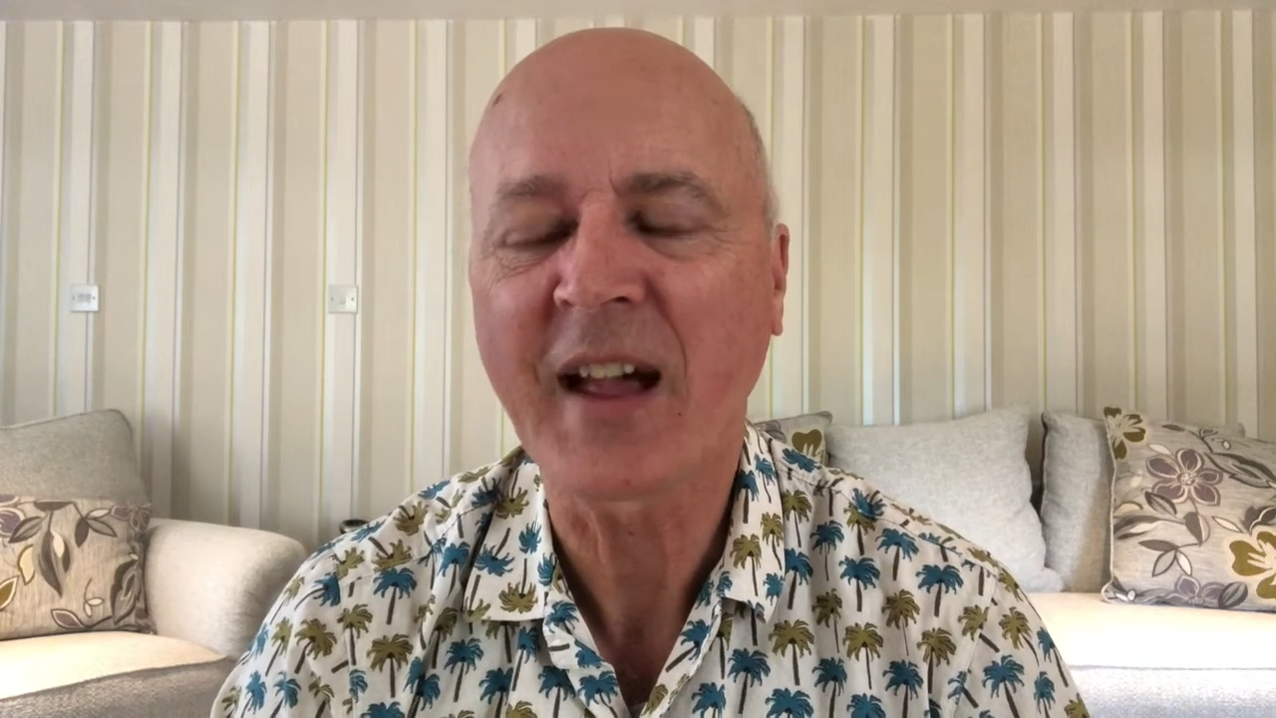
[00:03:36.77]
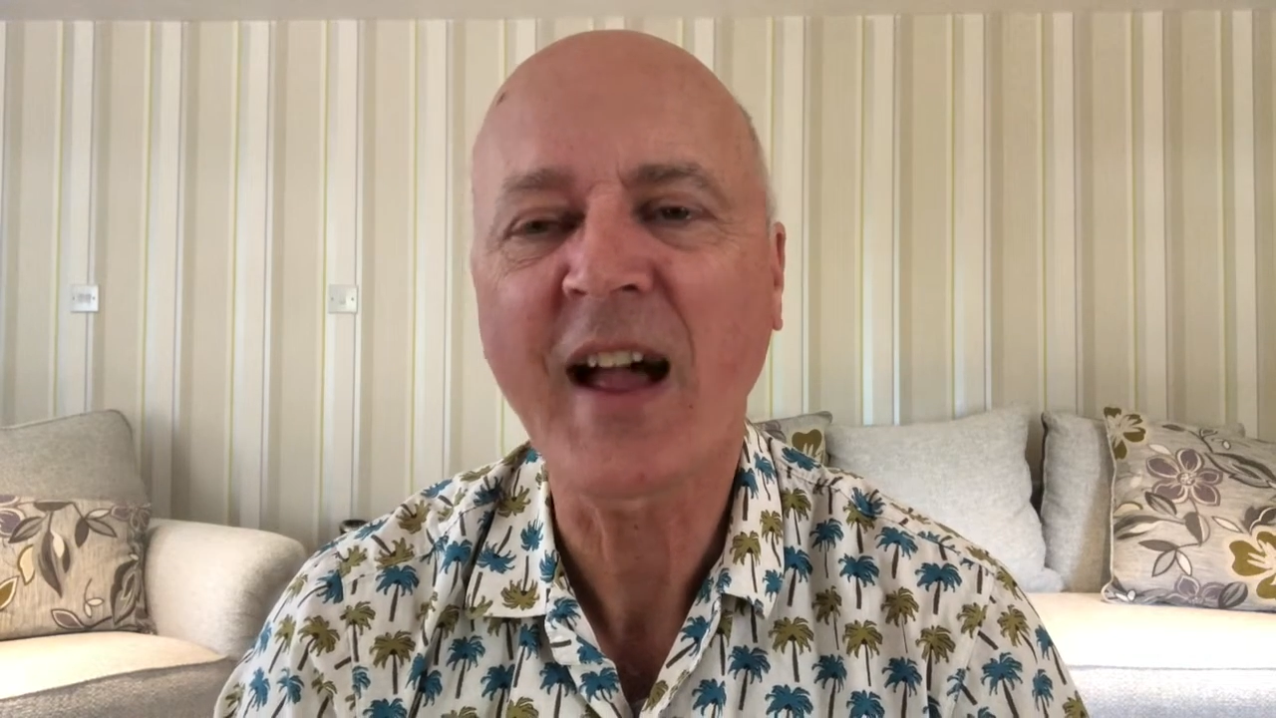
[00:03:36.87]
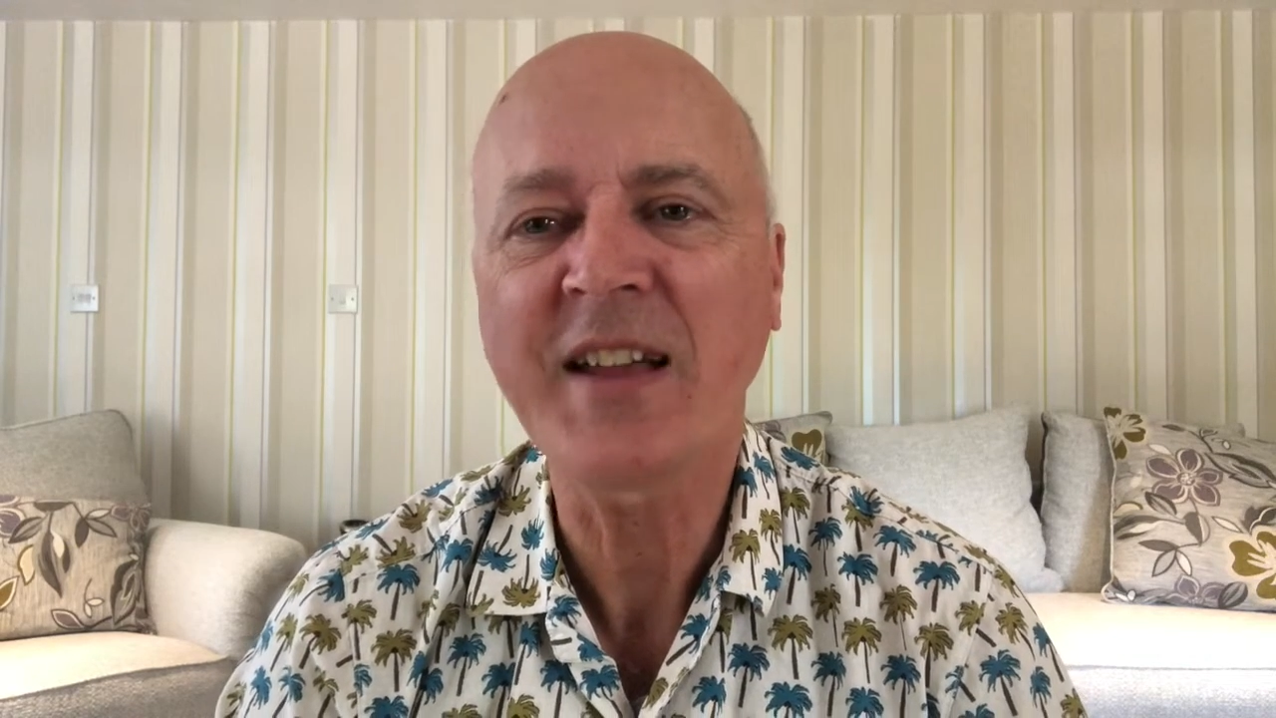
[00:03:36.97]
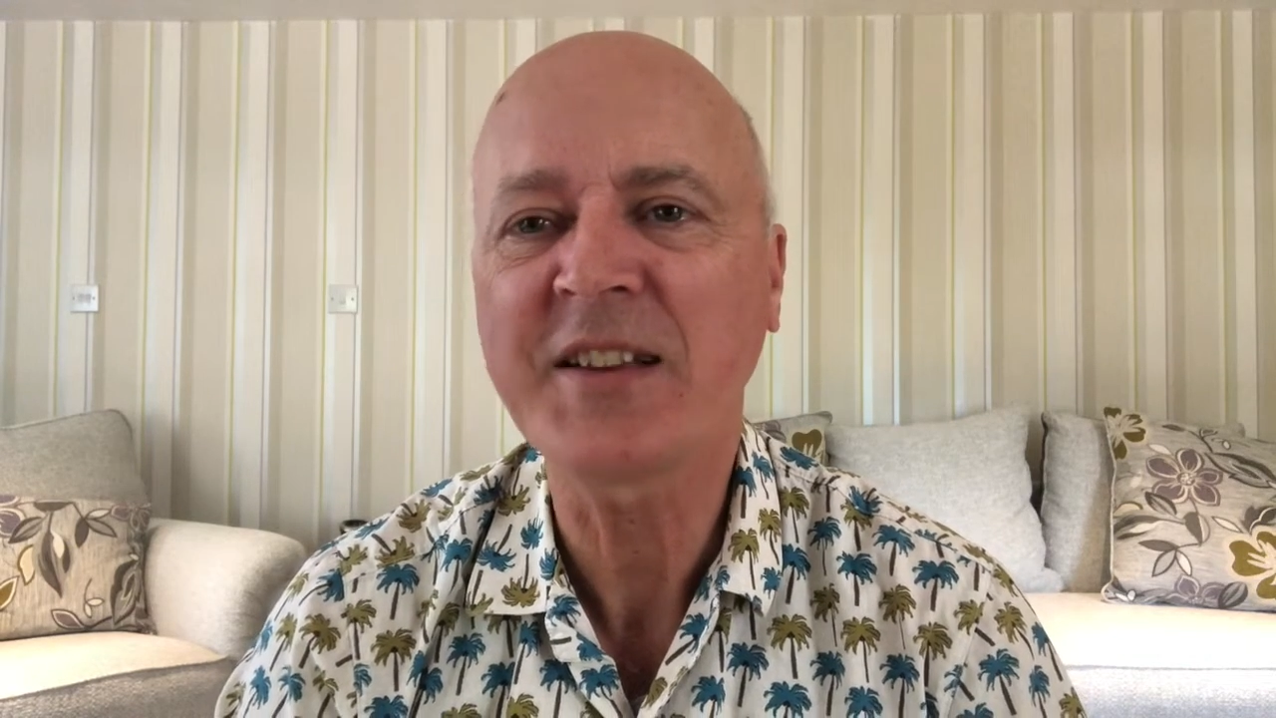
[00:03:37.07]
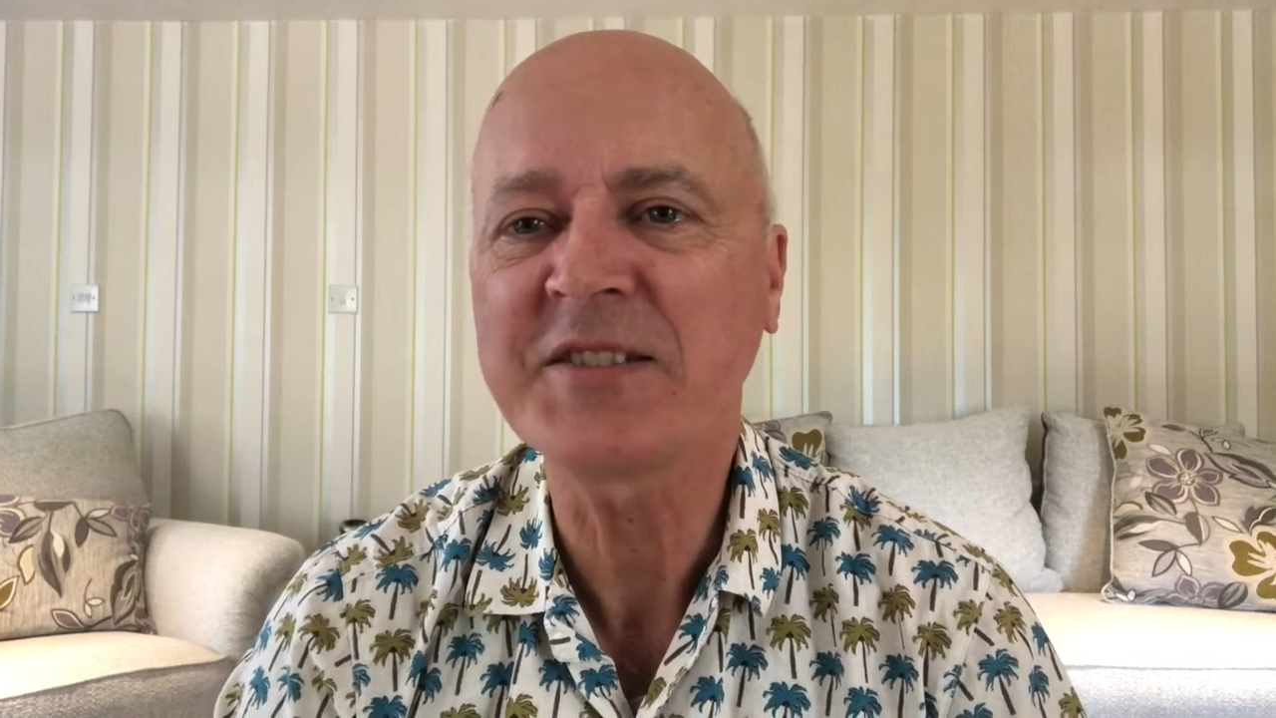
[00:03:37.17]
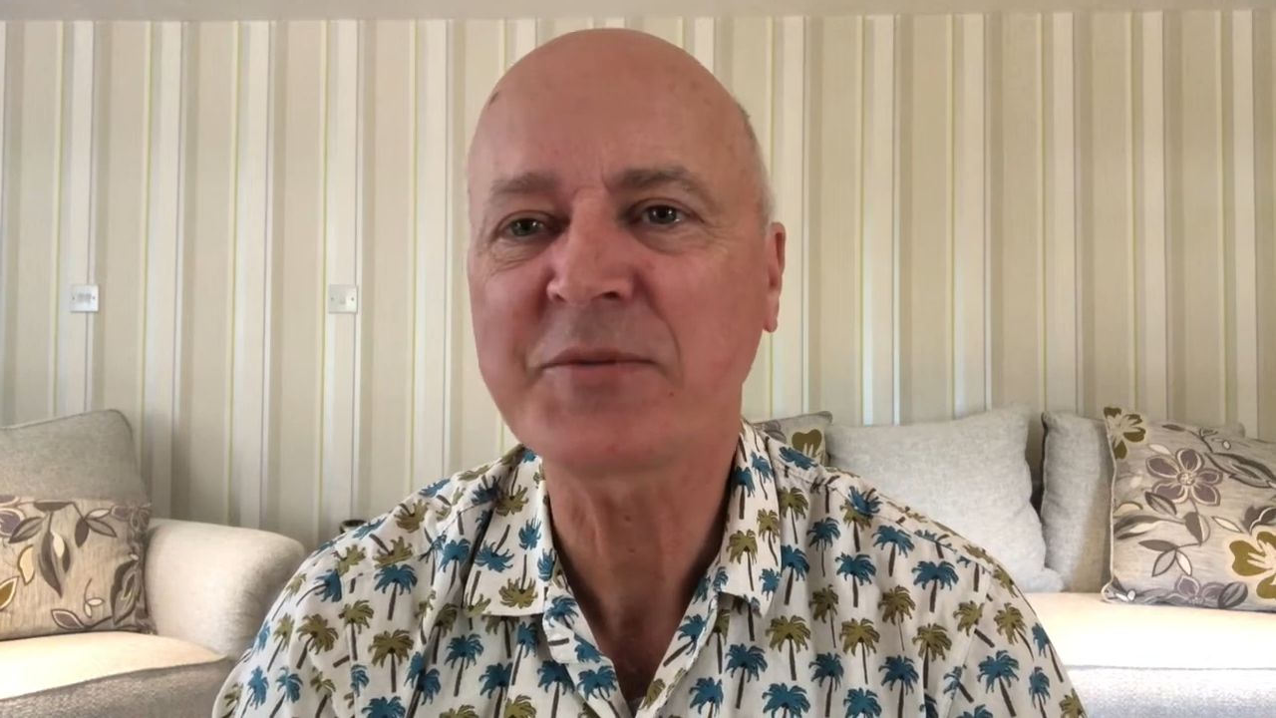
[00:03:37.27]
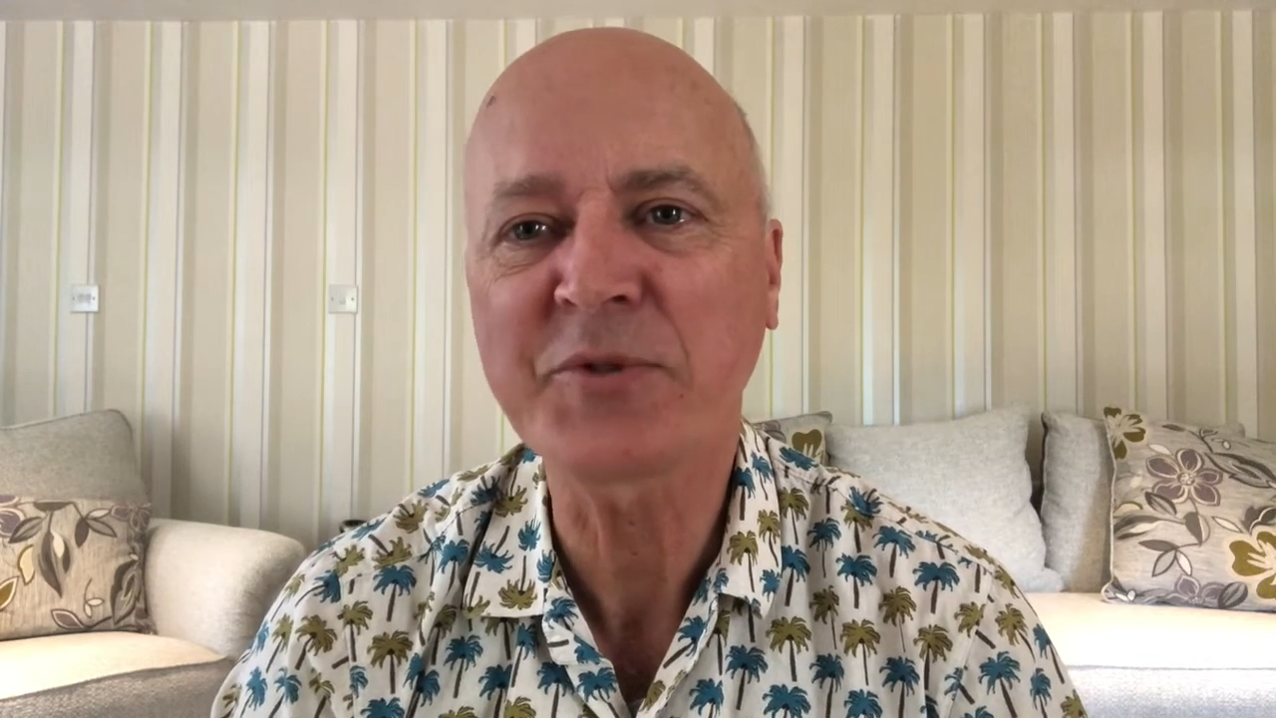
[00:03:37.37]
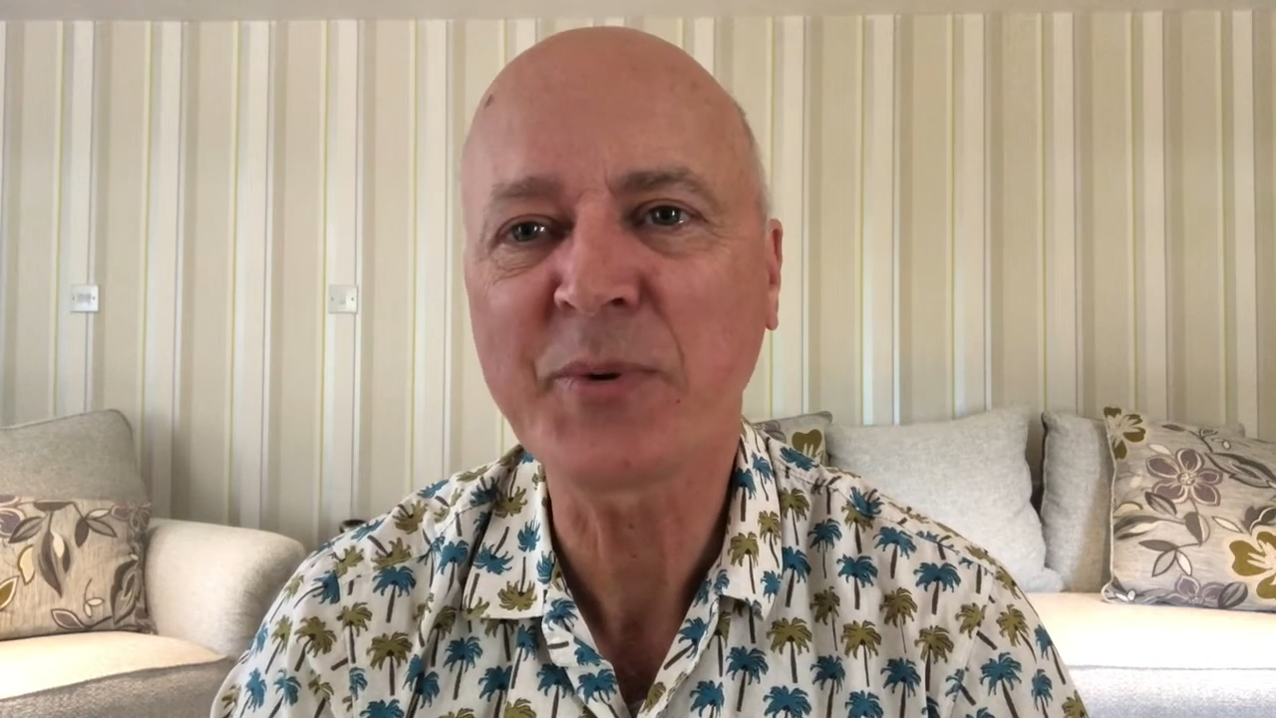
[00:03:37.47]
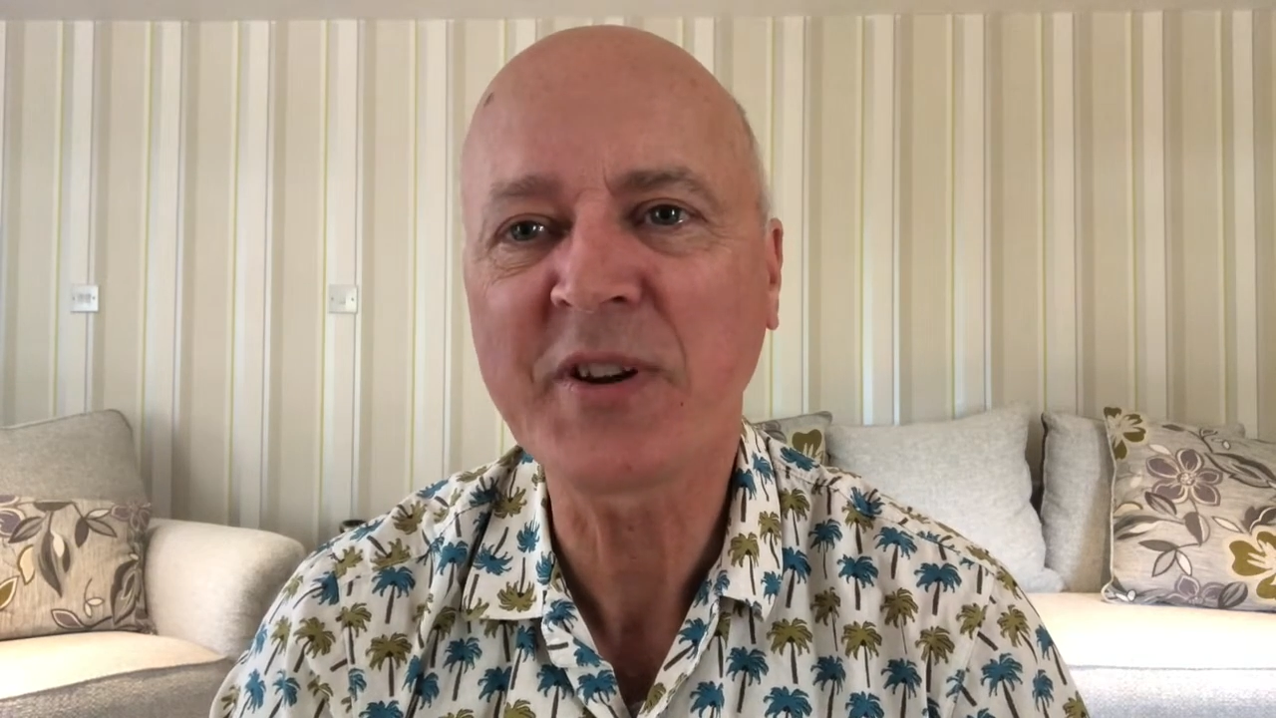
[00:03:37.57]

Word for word: And I just want to